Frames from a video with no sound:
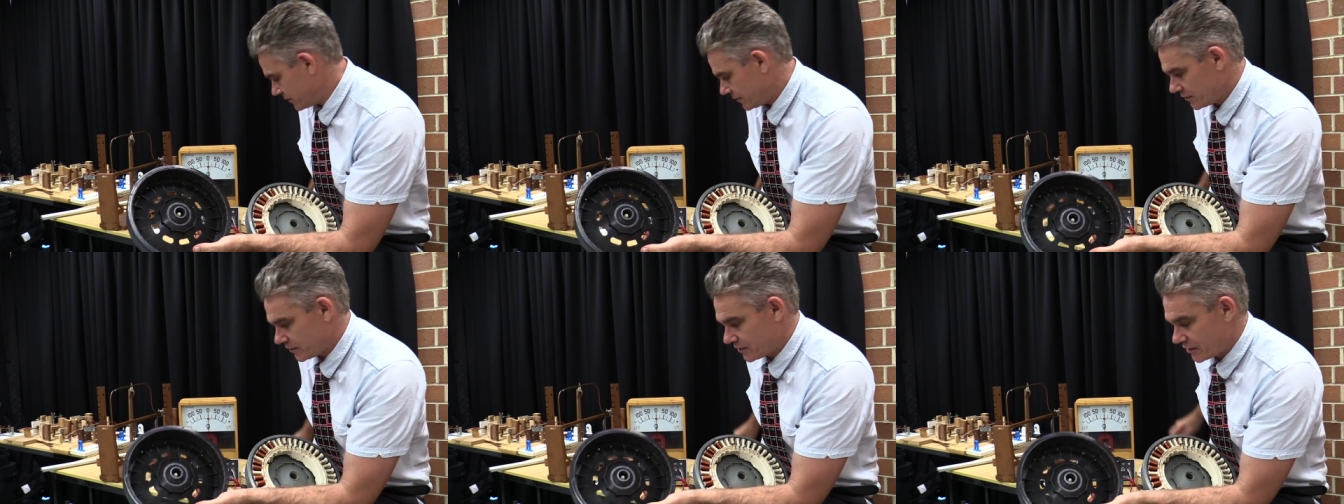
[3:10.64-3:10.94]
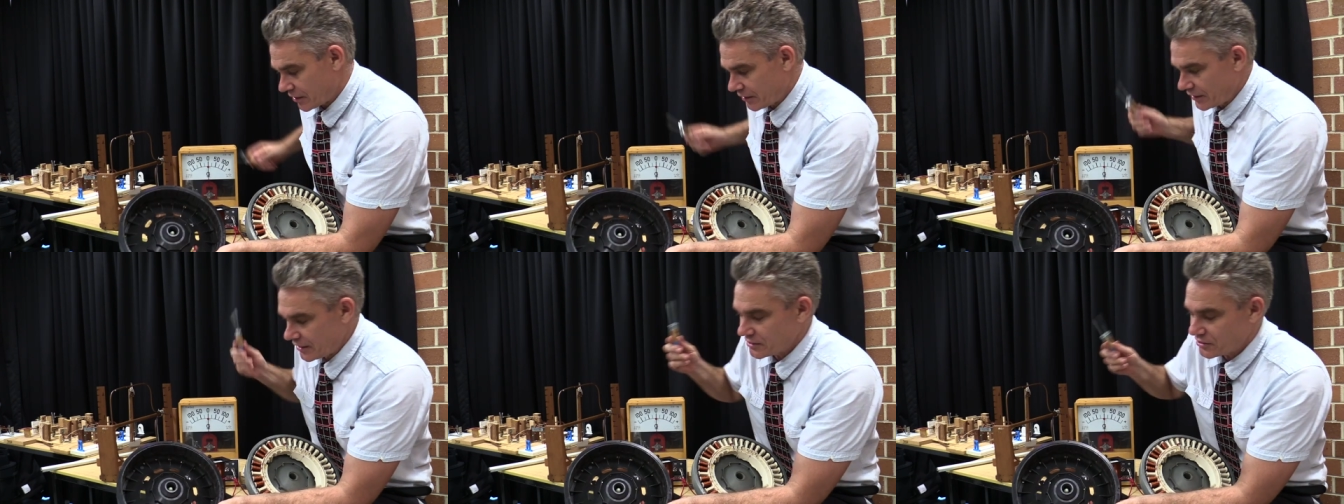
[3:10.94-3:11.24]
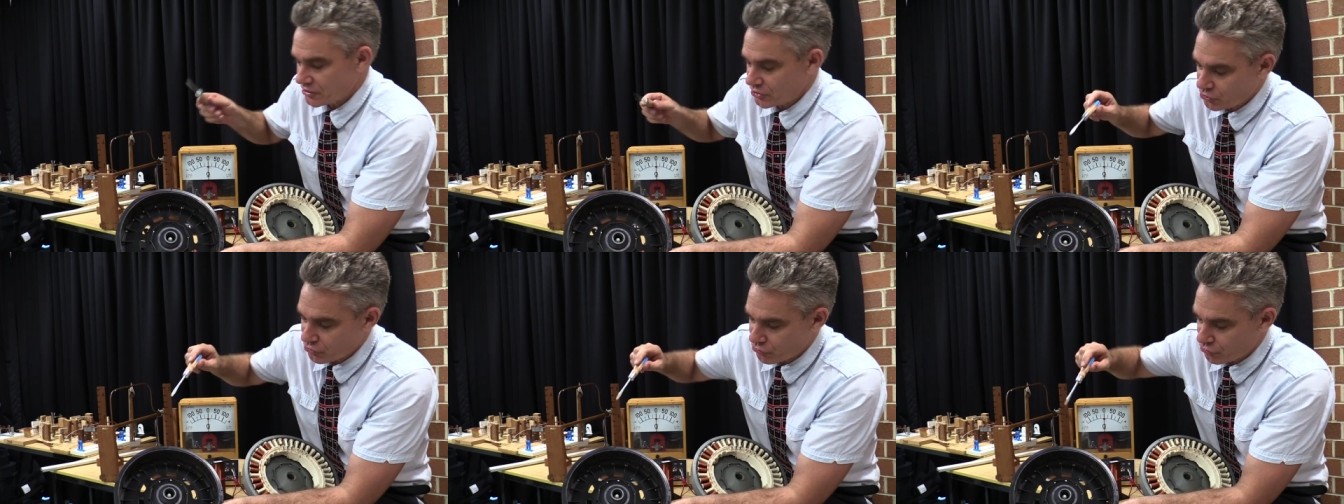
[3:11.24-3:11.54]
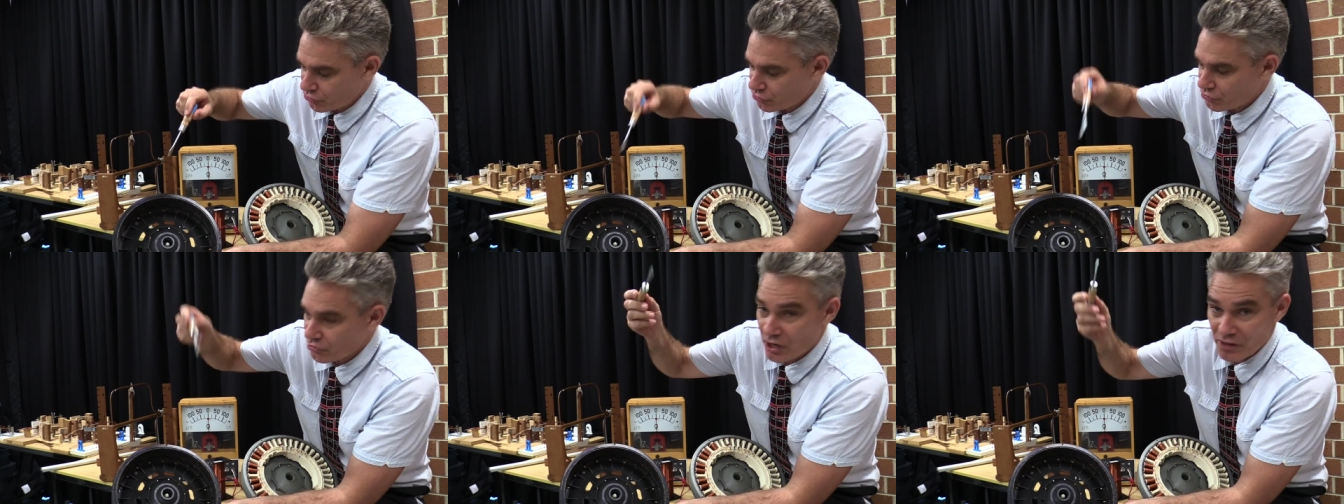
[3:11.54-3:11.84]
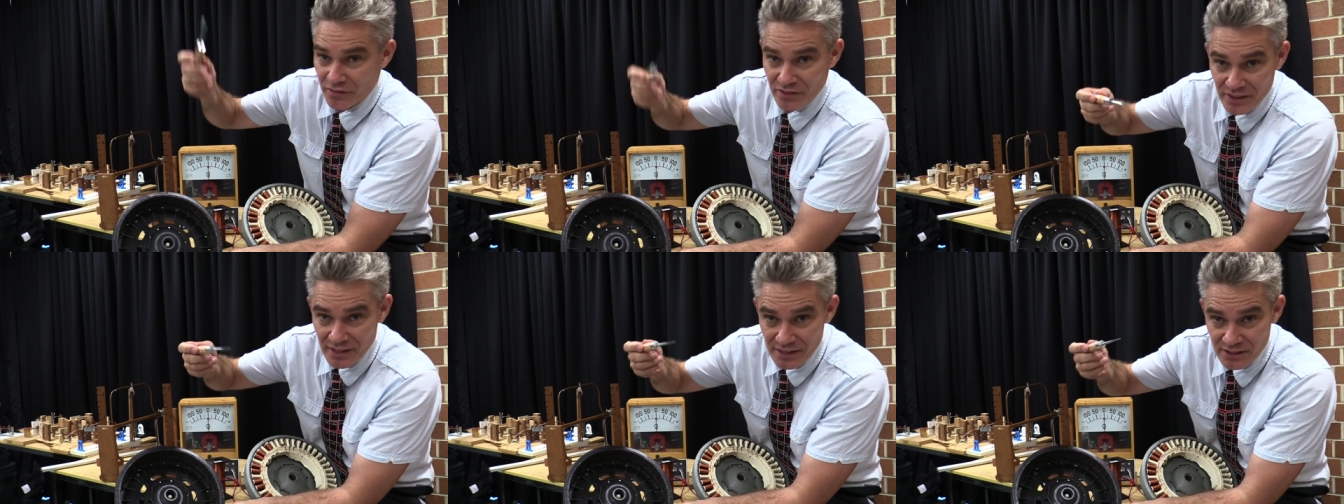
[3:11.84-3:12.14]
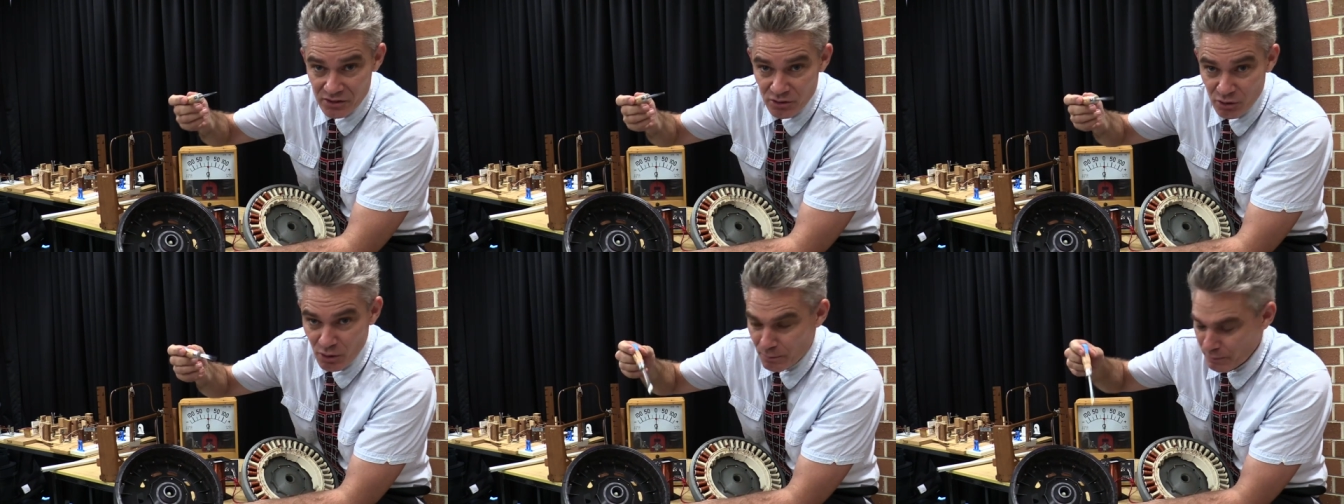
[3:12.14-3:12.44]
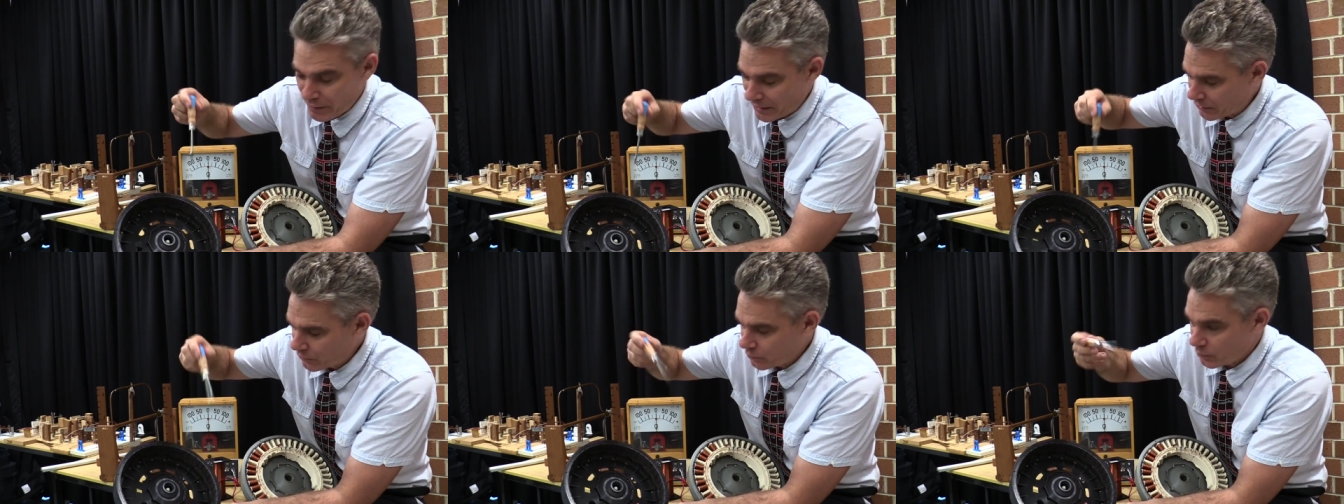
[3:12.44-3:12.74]
and say, here's a screwdriver that's
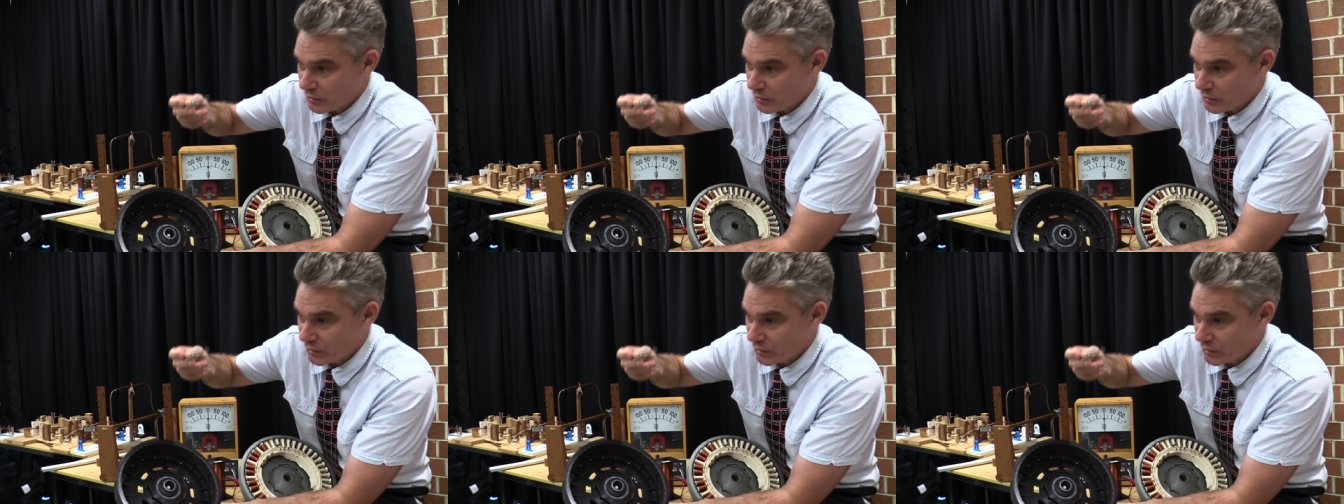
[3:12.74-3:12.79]
non-magnet,